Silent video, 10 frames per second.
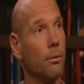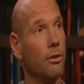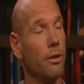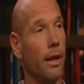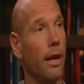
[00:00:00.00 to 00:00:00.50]

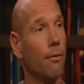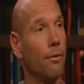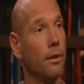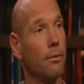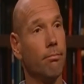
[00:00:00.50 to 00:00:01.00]
sat down
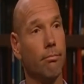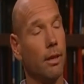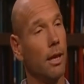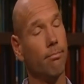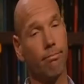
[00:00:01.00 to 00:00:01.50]
for
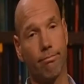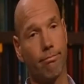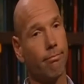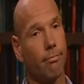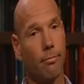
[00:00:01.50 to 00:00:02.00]
5
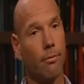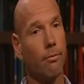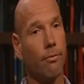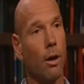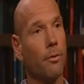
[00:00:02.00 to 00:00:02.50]

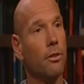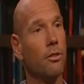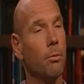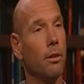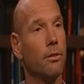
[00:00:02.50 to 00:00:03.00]
or
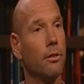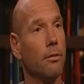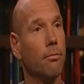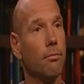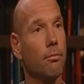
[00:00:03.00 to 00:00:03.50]
6 minutes
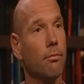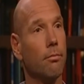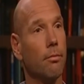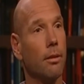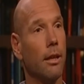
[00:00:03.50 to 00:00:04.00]
and
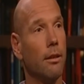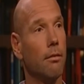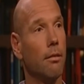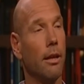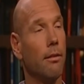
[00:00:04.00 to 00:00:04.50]

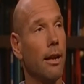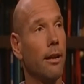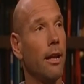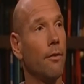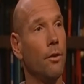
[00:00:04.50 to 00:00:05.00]

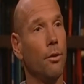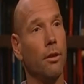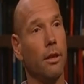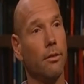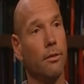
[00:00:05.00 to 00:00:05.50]
nutted out a few
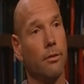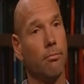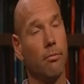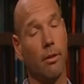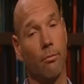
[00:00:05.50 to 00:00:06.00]
things
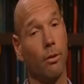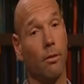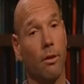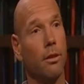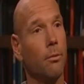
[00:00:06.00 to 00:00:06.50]
and
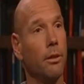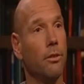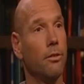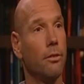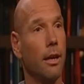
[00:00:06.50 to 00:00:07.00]
realised that we
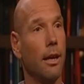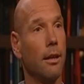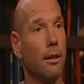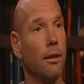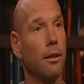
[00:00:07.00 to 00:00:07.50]
just
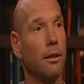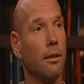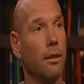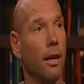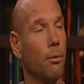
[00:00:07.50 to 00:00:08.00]

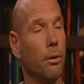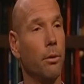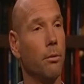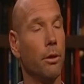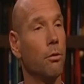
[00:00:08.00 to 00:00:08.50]

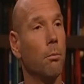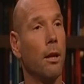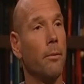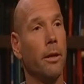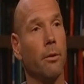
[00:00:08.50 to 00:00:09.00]
we couldn't
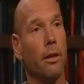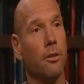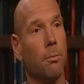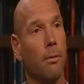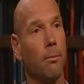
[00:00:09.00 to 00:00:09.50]
blame anyone
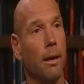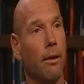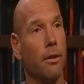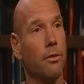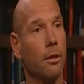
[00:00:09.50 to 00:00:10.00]
else
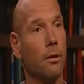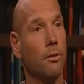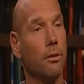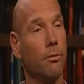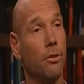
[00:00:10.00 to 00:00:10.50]
bar
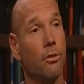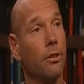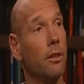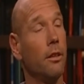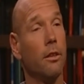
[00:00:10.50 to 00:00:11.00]
ourselves and just
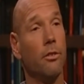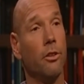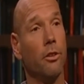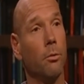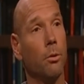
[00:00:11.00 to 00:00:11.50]
needed to
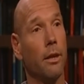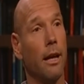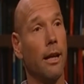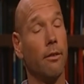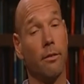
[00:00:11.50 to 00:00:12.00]
continue to work
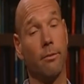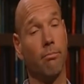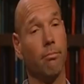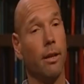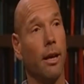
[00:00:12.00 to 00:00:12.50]
harder. And
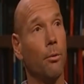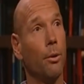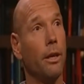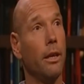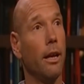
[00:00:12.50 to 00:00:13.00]

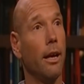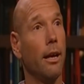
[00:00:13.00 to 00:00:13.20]
we